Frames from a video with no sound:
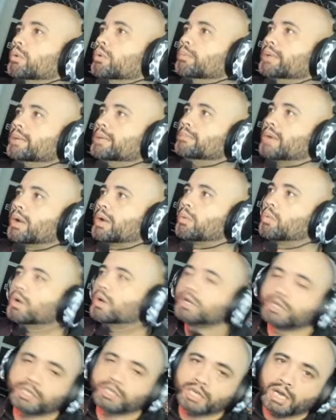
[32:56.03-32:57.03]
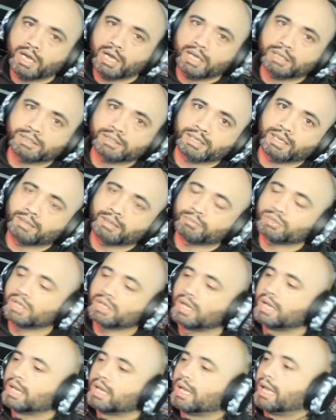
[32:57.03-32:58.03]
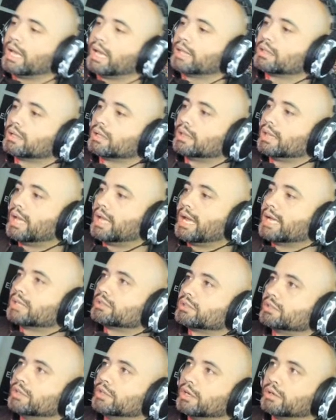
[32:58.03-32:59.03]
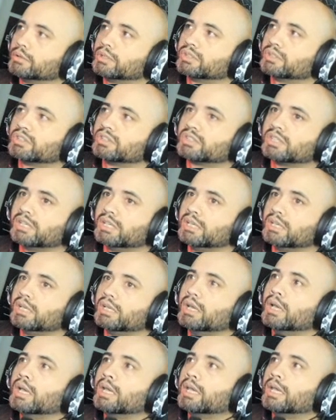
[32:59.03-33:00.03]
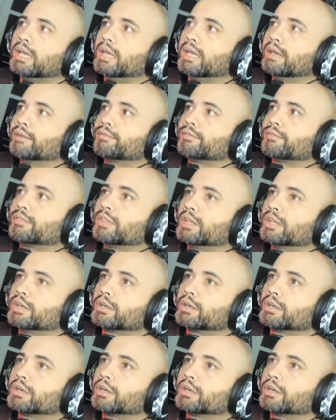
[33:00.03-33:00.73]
be my one-shot attempt at the last node to see if the